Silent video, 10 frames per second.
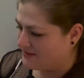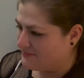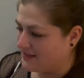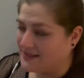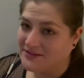
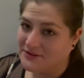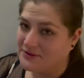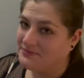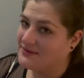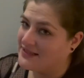But yes, so
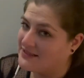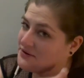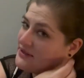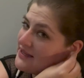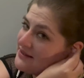these are
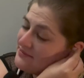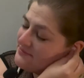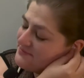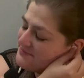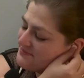going in,
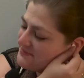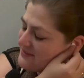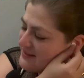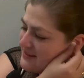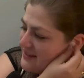
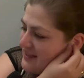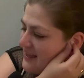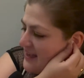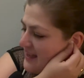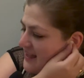
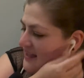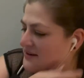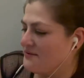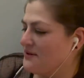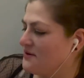
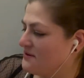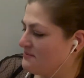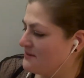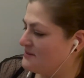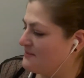and we're going to
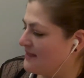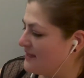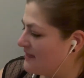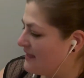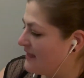press play,